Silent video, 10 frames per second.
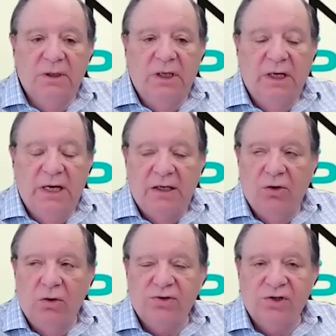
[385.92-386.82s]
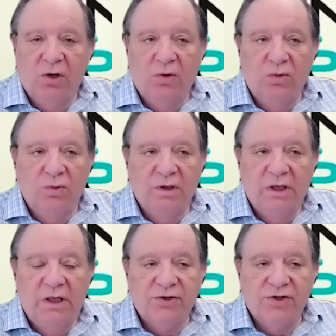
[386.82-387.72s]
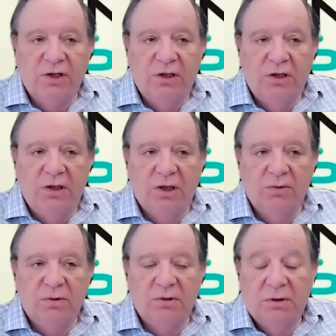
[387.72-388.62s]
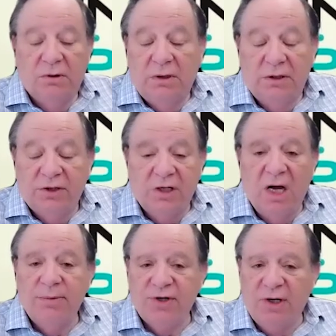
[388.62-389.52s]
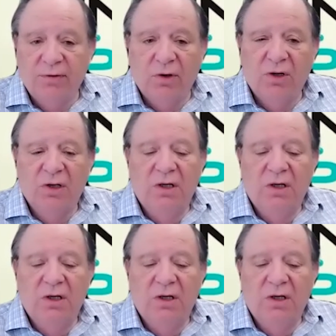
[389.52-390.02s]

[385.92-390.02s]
And it also is it's a time saver.